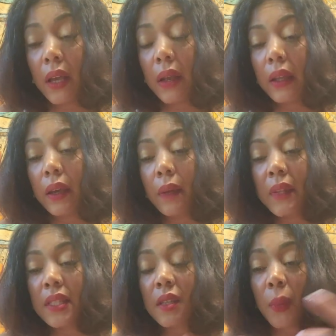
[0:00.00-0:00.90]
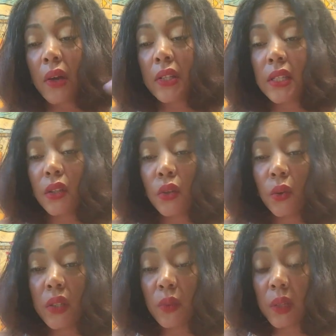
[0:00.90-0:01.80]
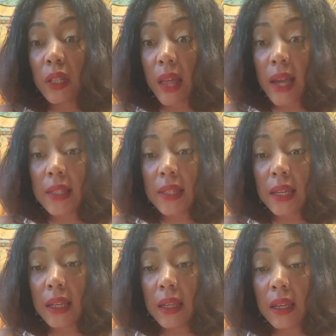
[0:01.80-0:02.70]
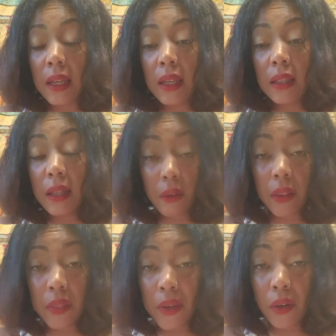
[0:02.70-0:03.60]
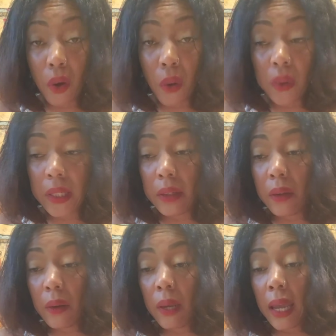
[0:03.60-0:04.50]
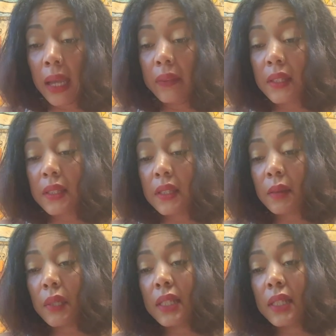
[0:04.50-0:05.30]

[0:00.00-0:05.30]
And this is a person who is realizing that they're golden, okay? This is somebody